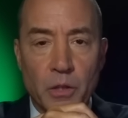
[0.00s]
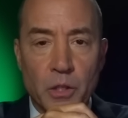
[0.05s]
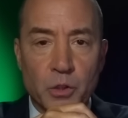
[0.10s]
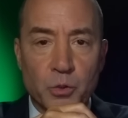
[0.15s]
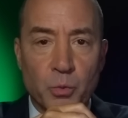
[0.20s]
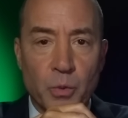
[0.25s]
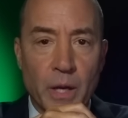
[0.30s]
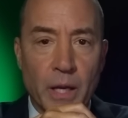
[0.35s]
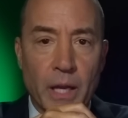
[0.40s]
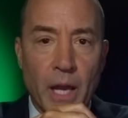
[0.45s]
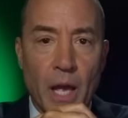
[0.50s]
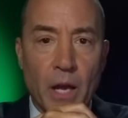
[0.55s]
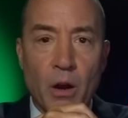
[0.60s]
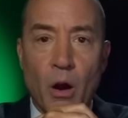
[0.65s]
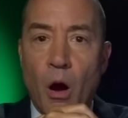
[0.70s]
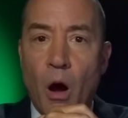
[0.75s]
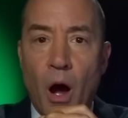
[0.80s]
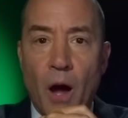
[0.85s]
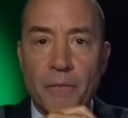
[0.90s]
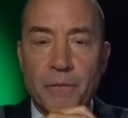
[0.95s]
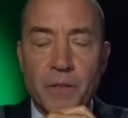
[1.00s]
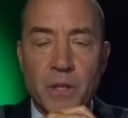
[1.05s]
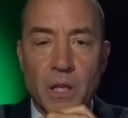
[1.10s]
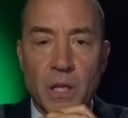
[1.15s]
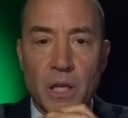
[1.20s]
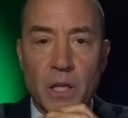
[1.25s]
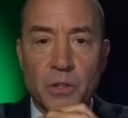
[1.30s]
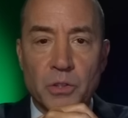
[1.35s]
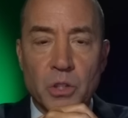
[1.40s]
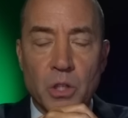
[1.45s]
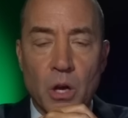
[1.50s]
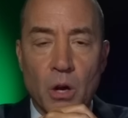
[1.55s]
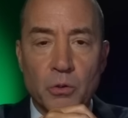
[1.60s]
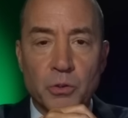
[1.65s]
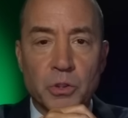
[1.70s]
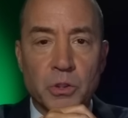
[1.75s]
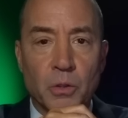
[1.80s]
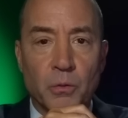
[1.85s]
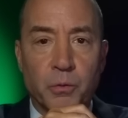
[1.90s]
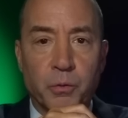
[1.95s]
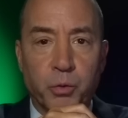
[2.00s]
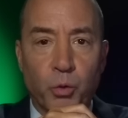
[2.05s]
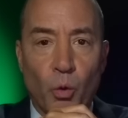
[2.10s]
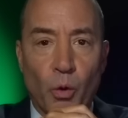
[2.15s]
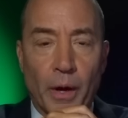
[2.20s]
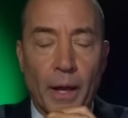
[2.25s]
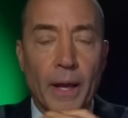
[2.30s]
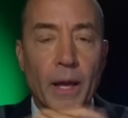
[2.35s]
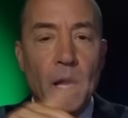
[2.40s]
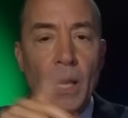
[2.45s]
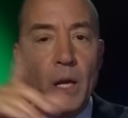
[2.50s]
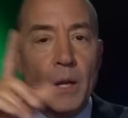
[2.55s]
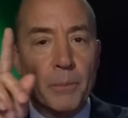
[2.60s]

this weekend off the east coast of Florida.